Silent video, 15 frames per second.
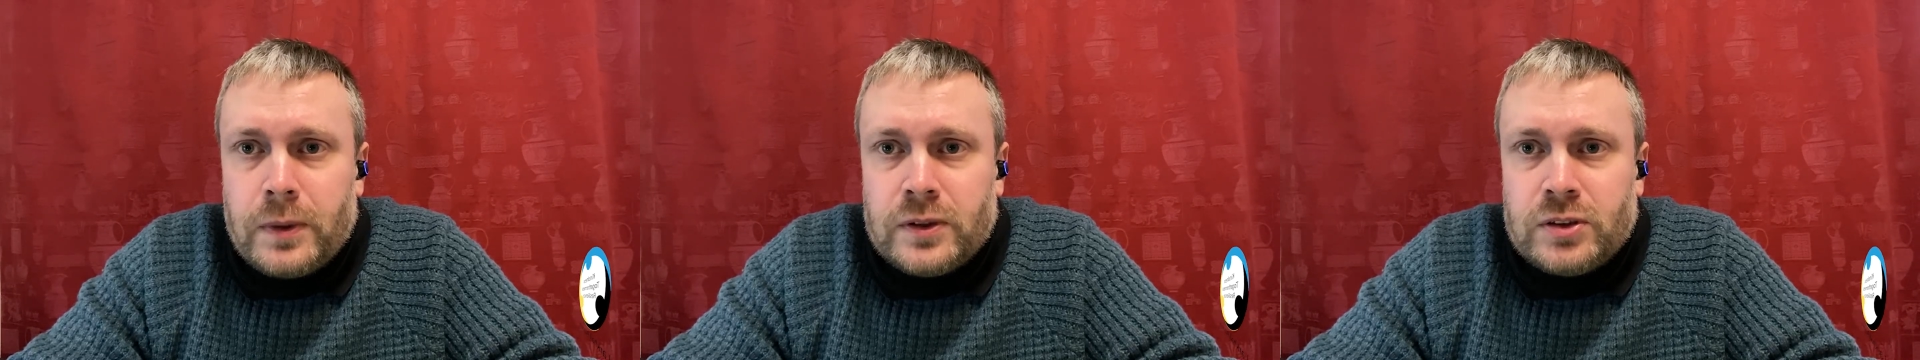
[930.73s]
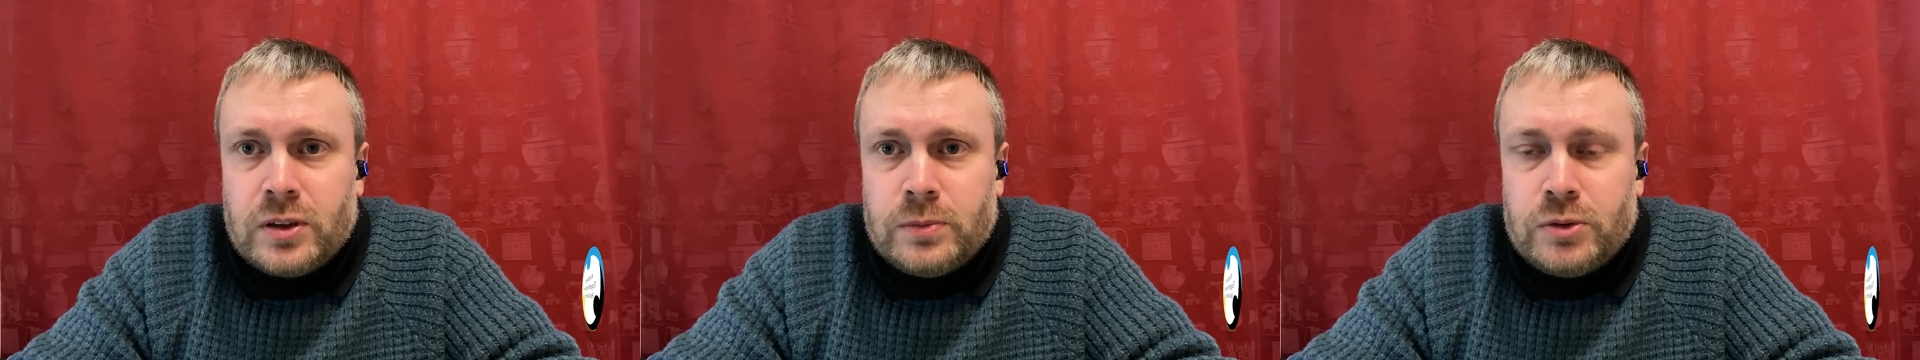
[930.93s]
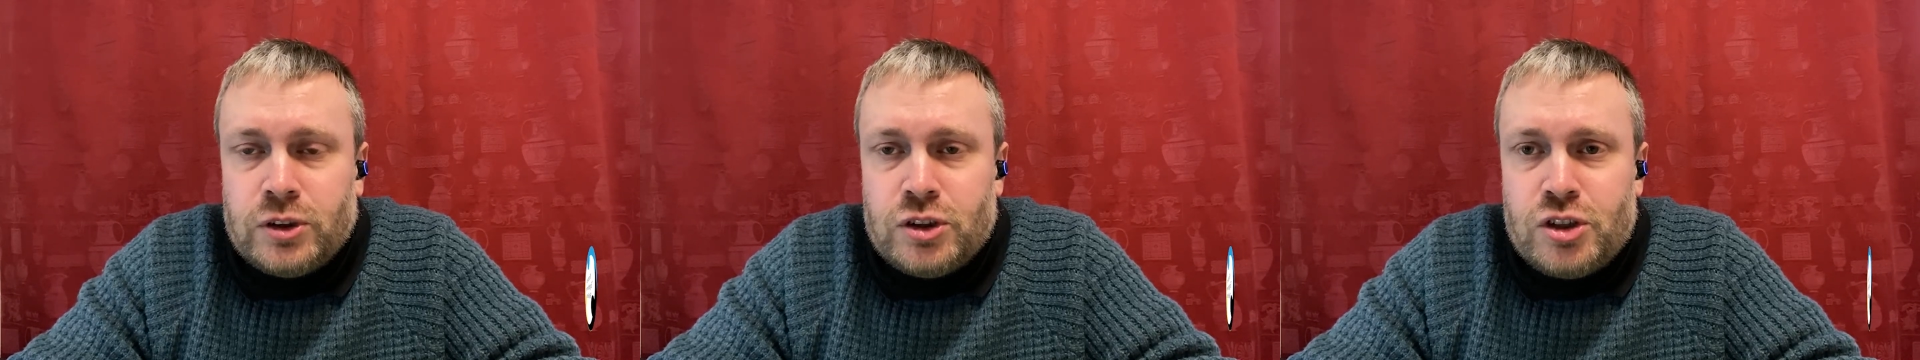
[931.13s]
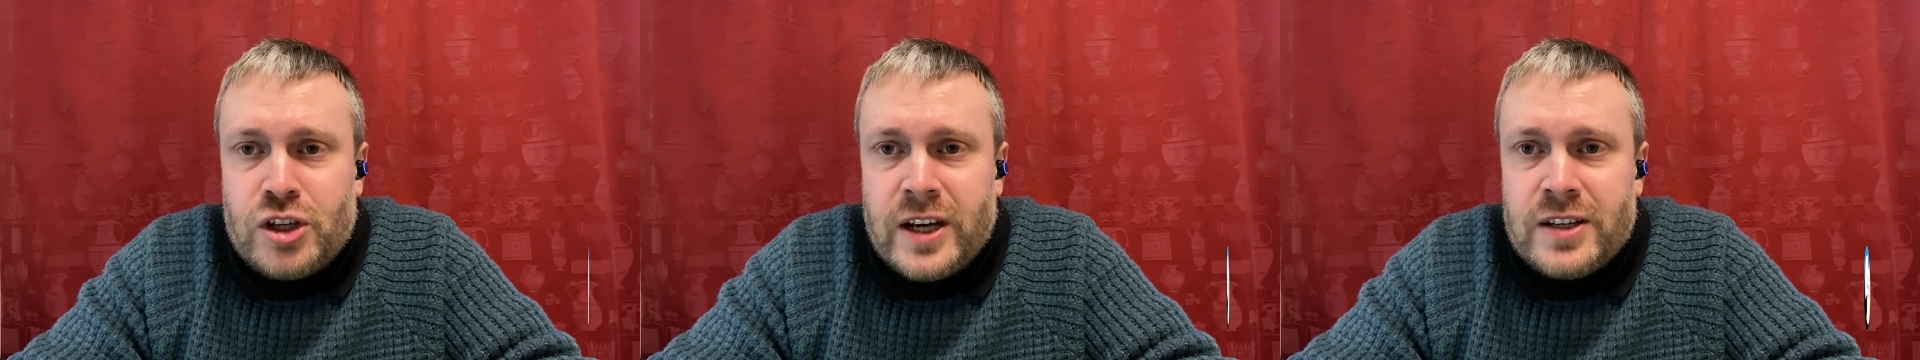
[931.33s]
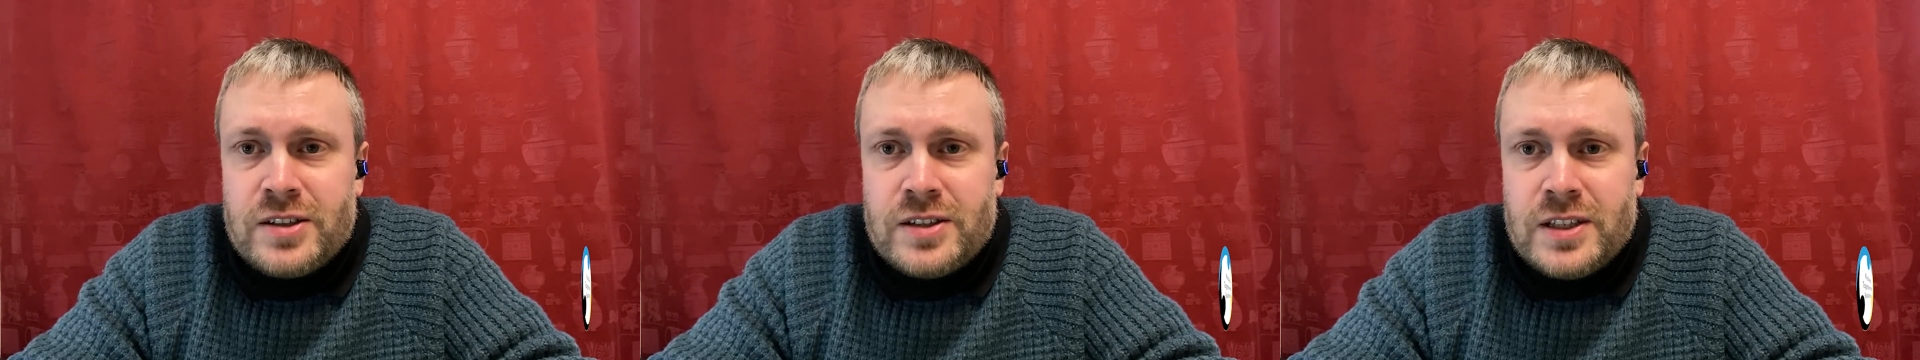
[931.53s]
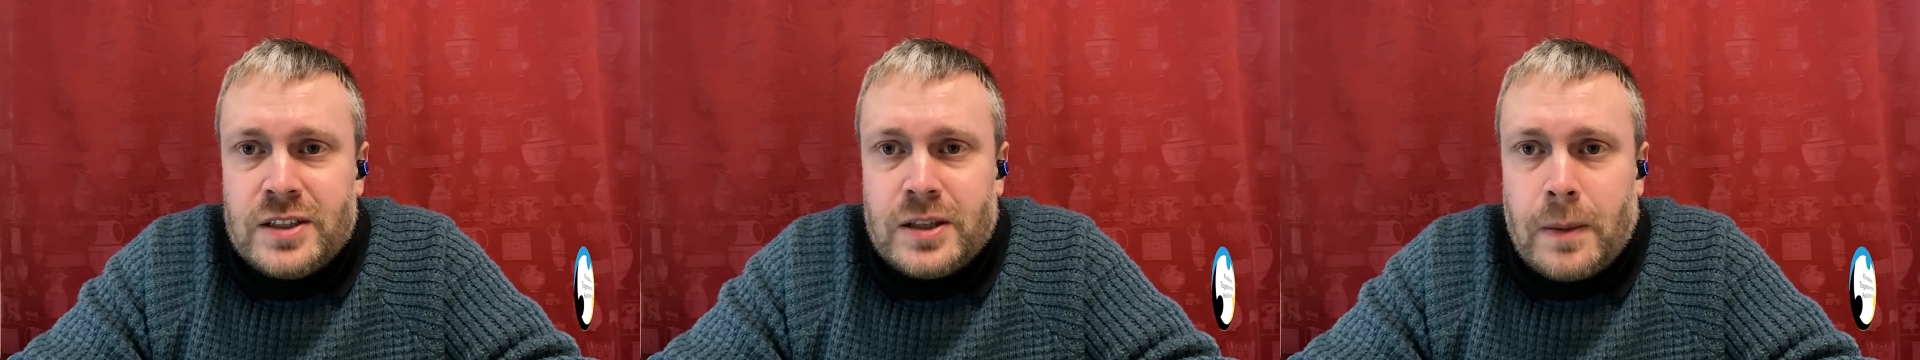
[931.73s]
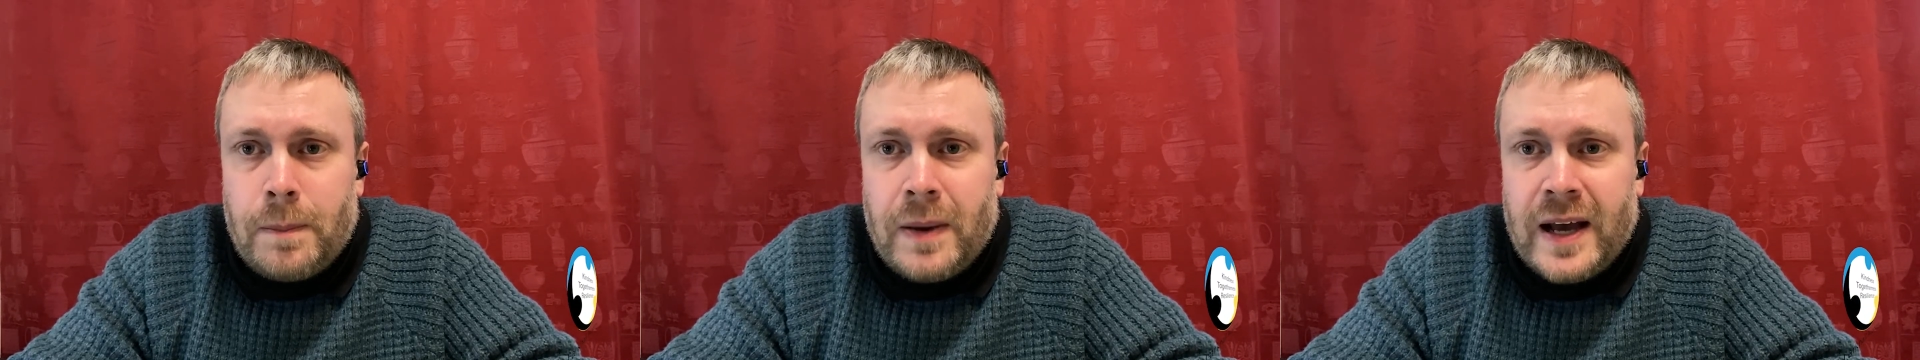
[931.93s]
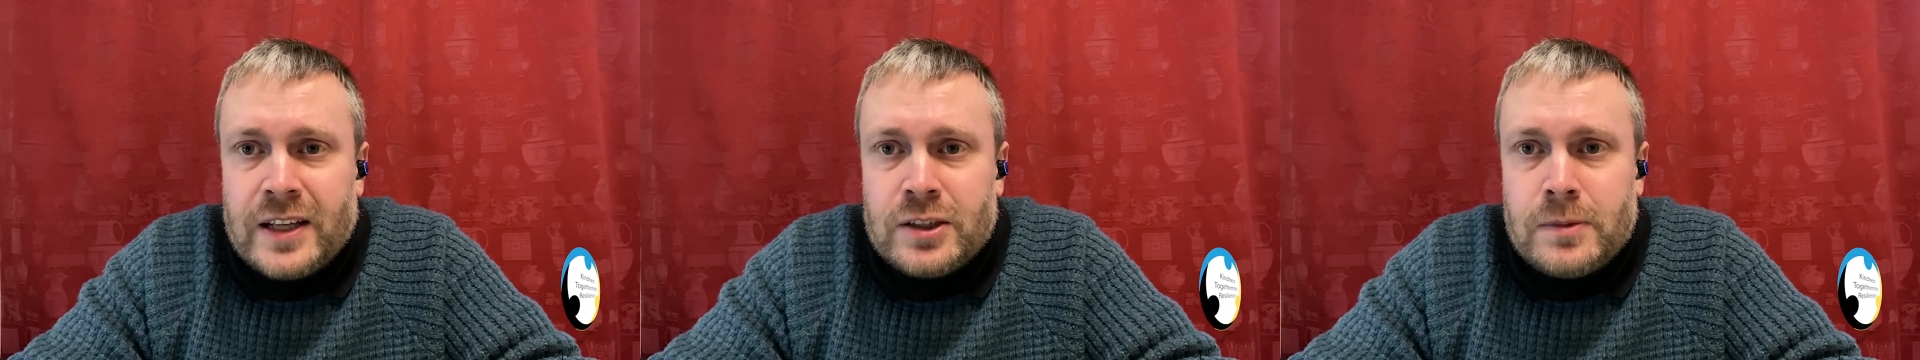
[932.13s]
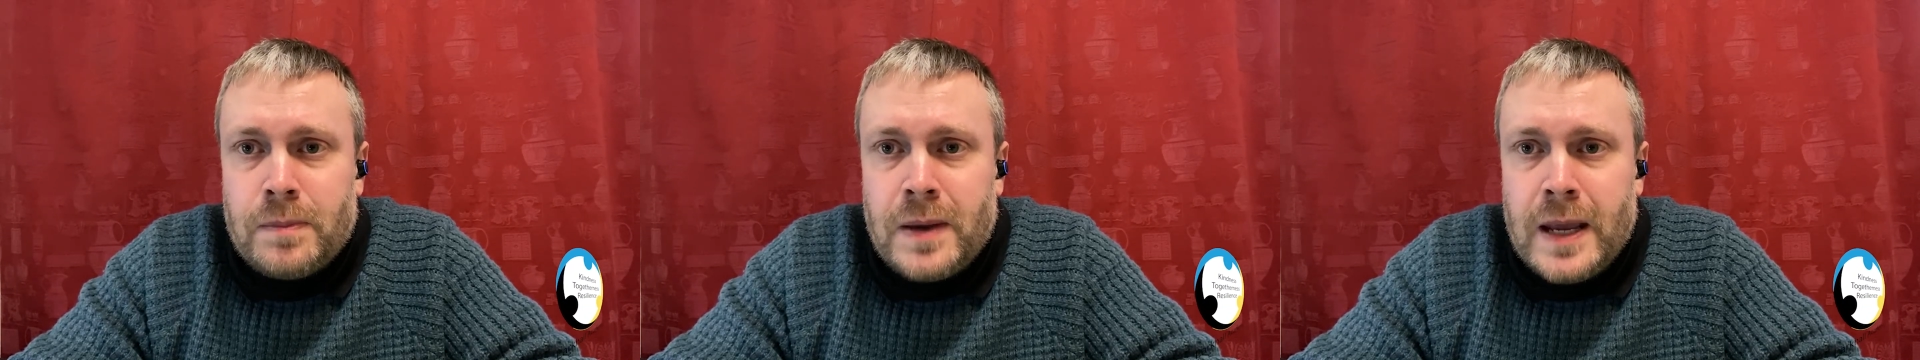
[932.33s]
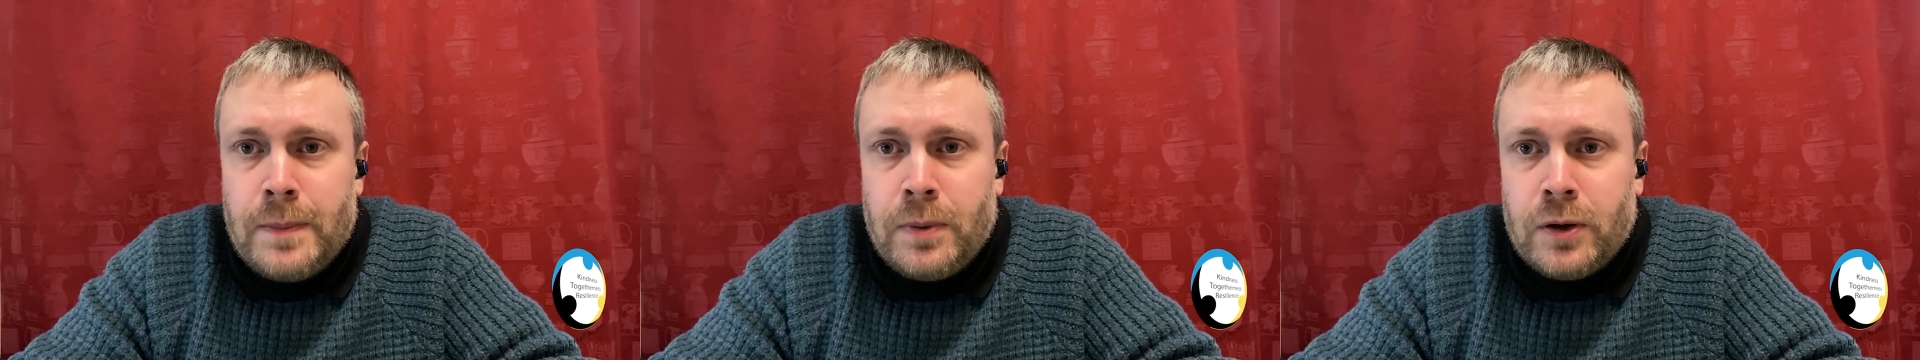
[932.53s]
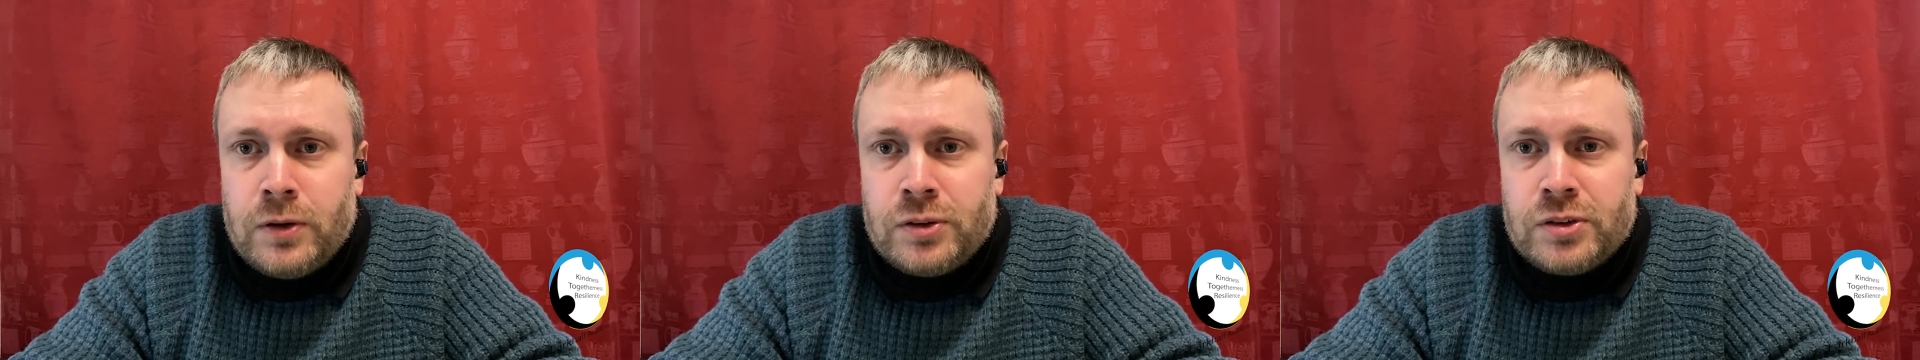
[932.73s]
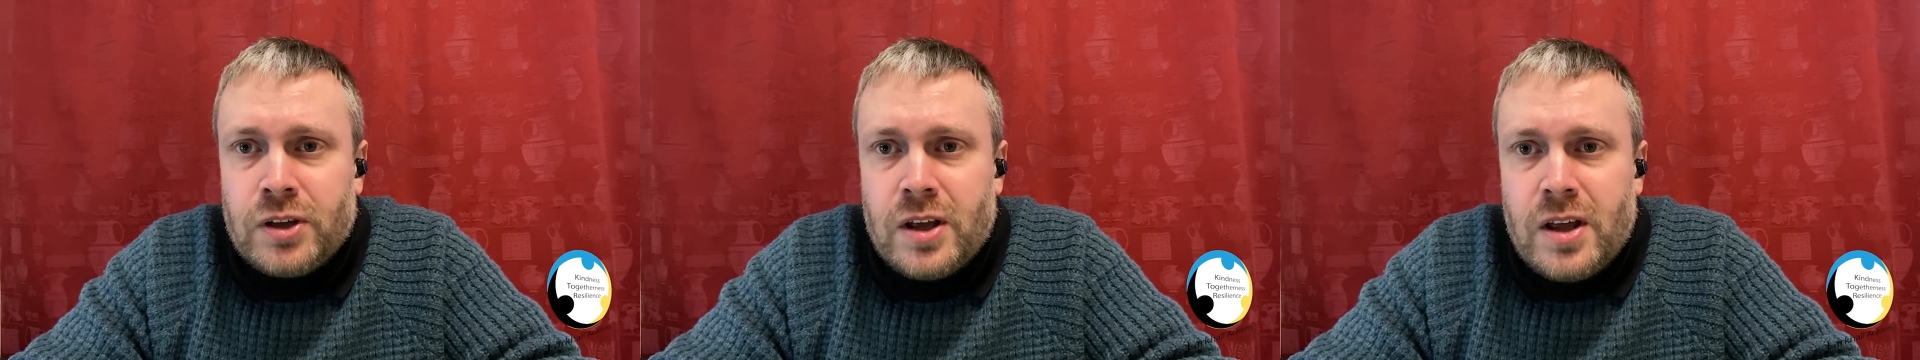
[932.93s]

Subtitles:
some suggested past papers